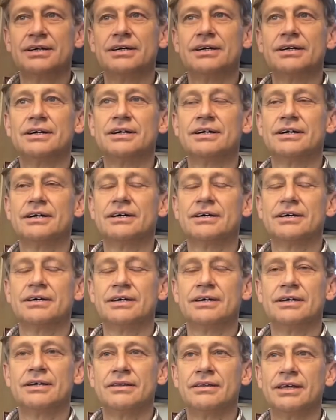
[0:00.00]

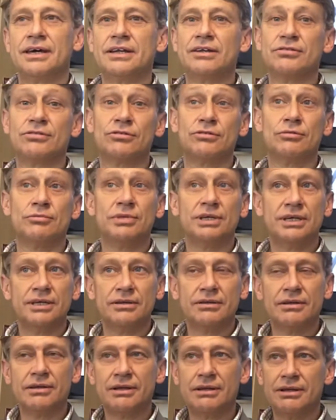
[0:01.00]
That is to
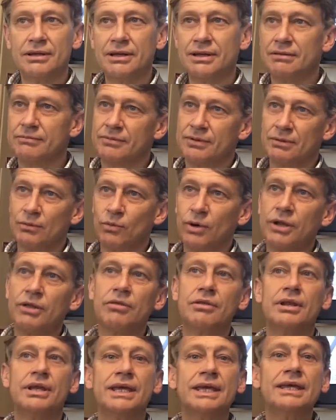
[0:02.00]
be one
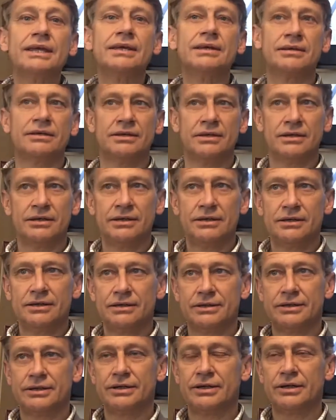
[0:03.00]
of the leading
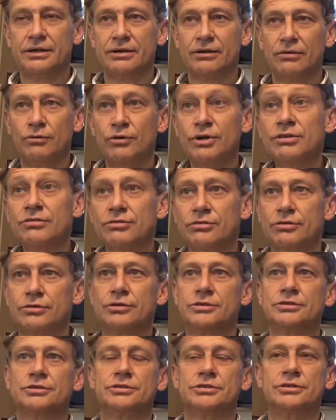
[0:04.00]

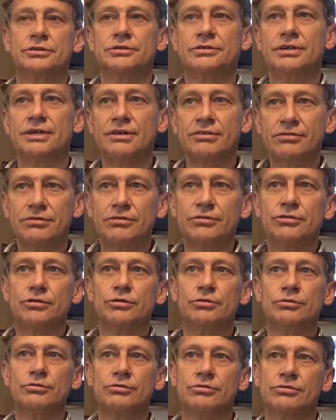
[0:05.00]
research
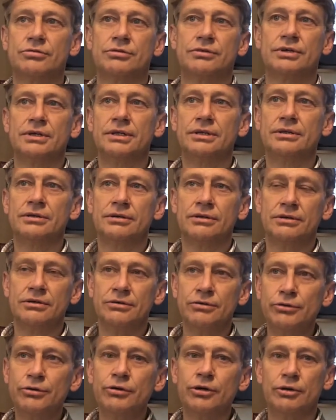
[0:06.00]
institutes in
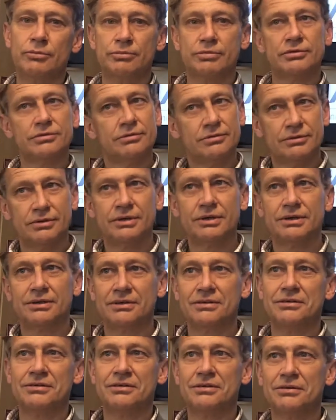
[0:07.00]
Europe
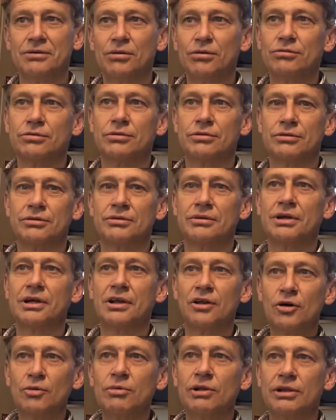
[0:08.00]
and also
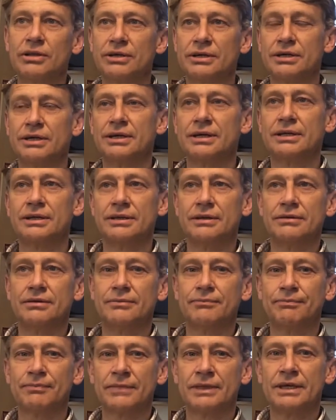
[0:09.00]
globally,
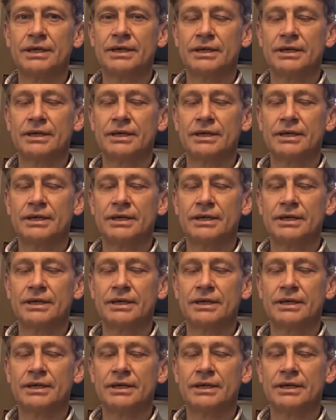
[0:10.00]
and